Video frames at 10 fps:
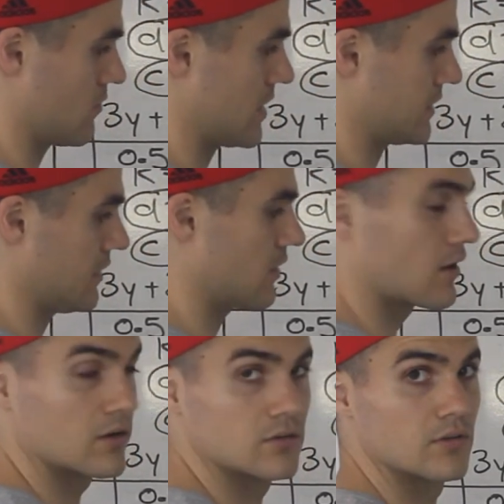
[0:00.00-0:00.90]
right
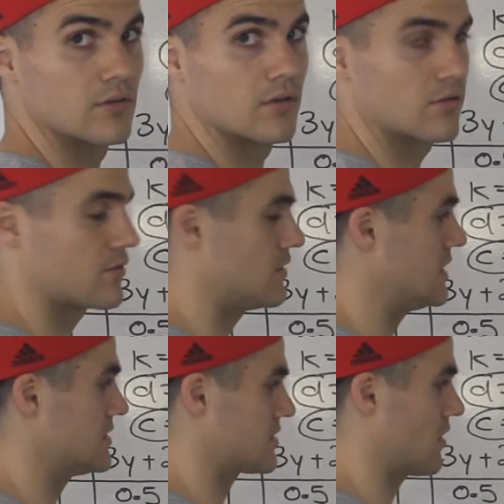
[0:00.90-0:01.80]
here,
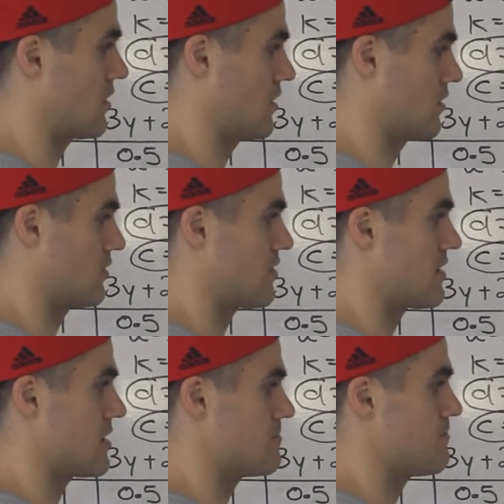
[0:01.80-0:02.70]
these are
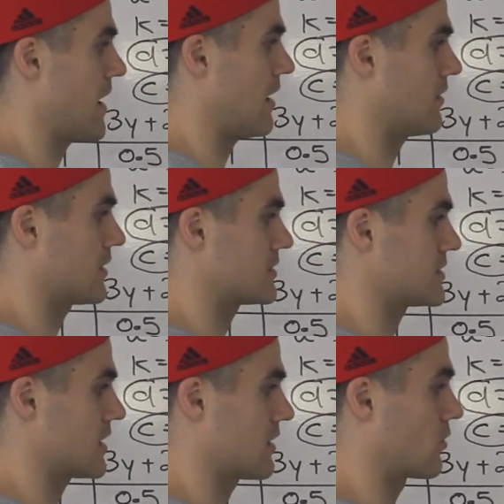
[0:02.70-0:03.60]
the parent
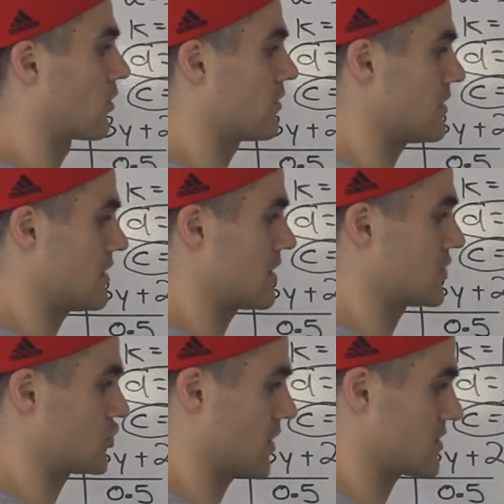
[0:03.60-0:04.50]
uh, or the
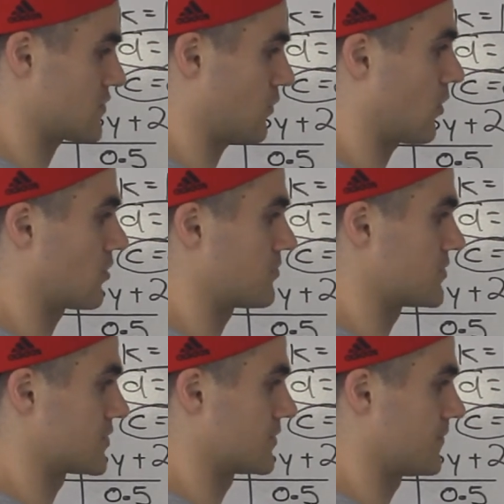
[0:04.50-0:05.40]
uh, transformed
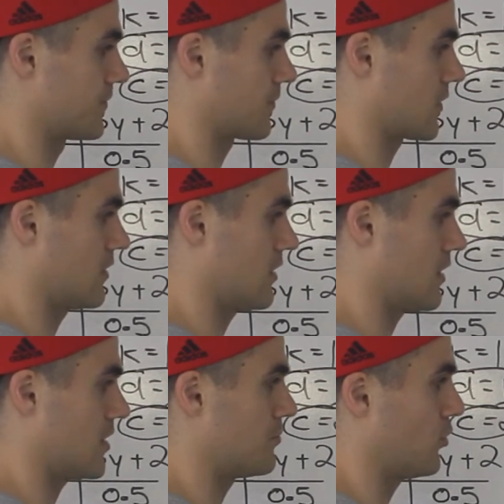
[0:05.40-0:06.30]
uh,